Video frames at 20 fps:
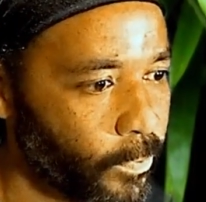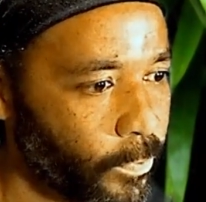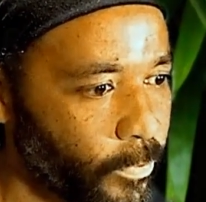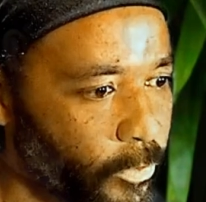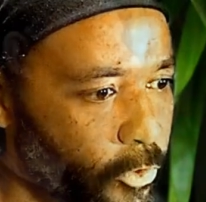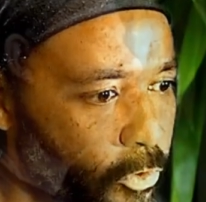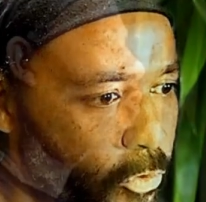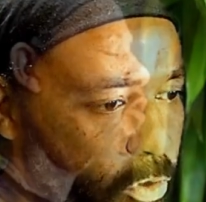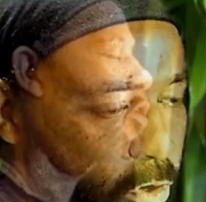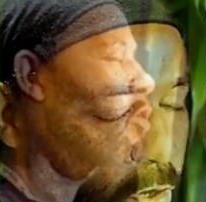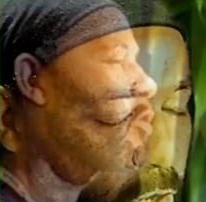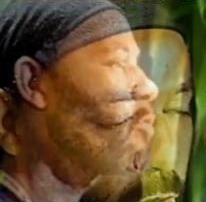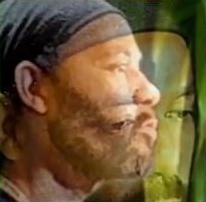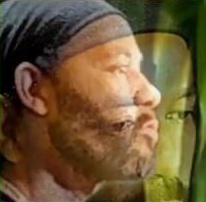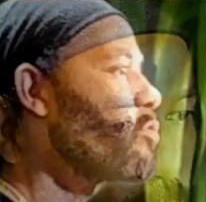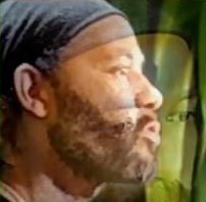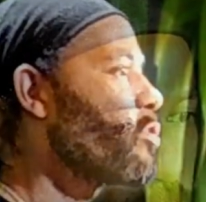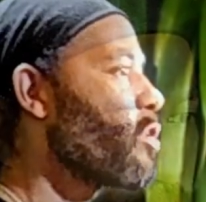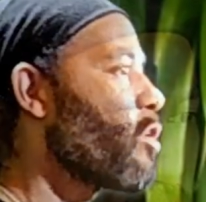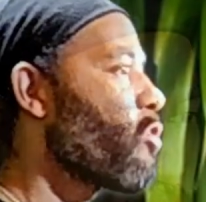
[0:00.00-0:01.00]
through the
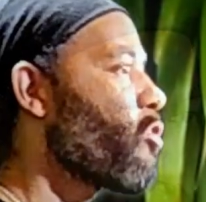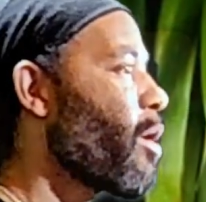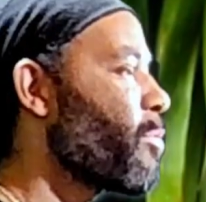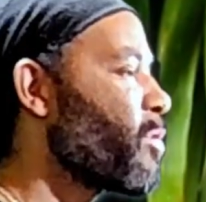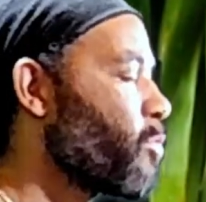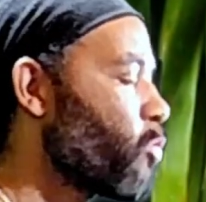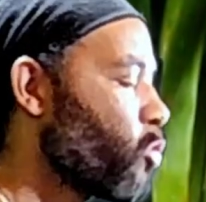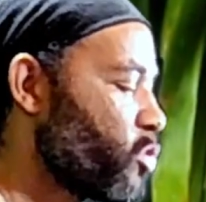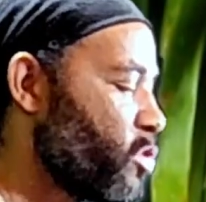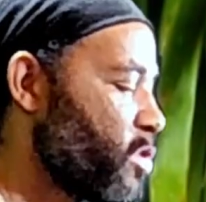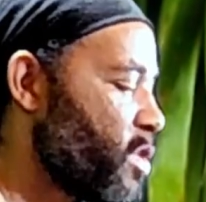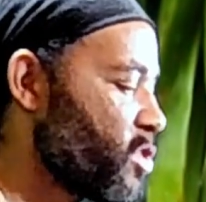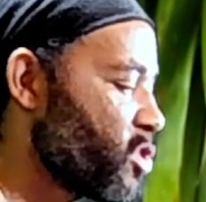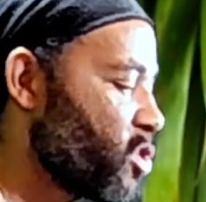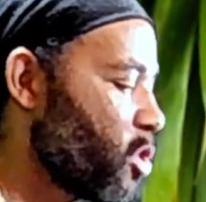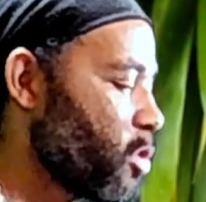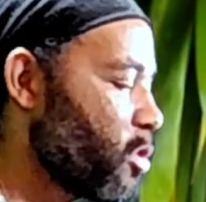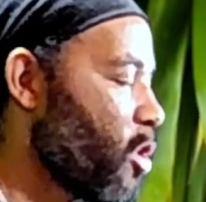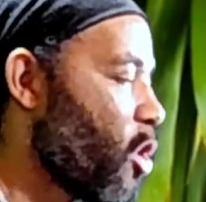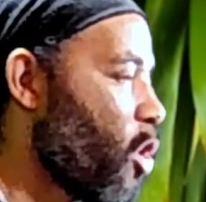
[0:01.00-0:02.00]
nose to the lower abdomen, or to
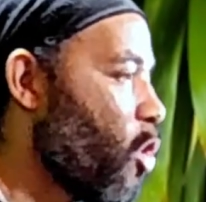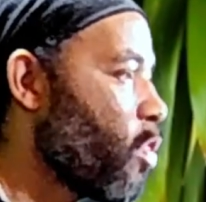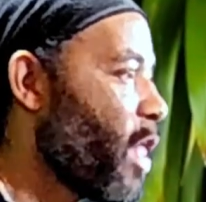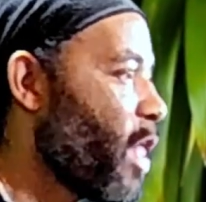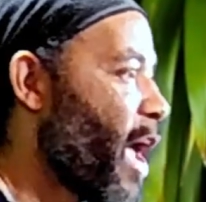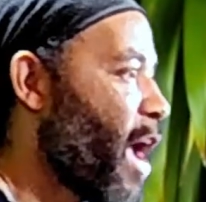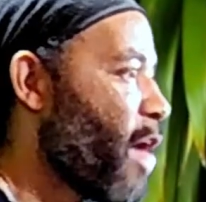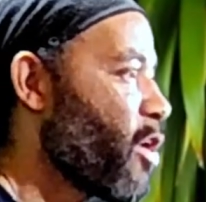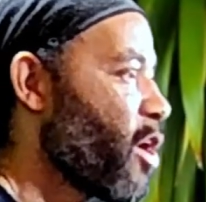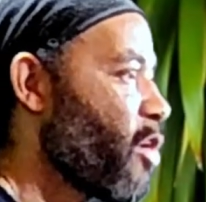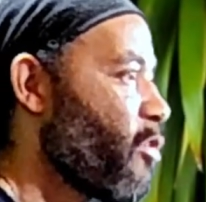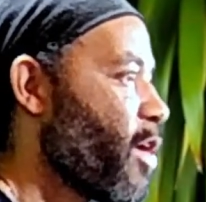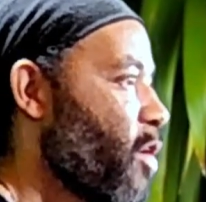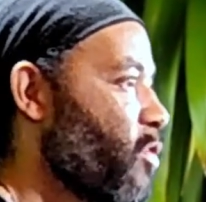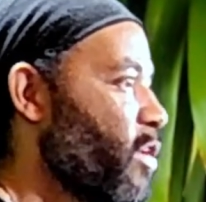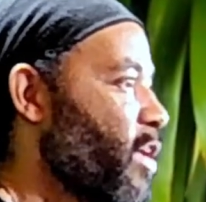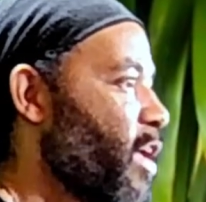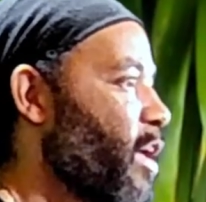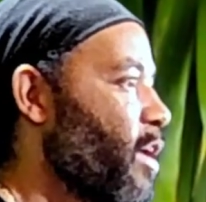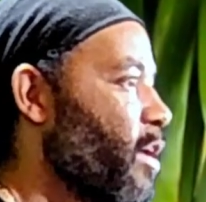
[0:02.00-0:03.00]
this whole area
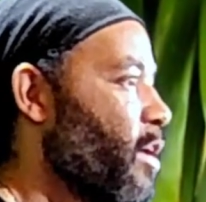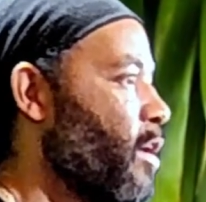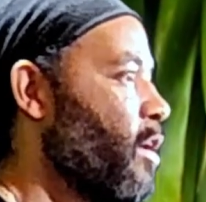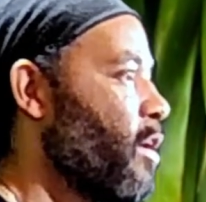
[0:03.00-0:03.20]
around here.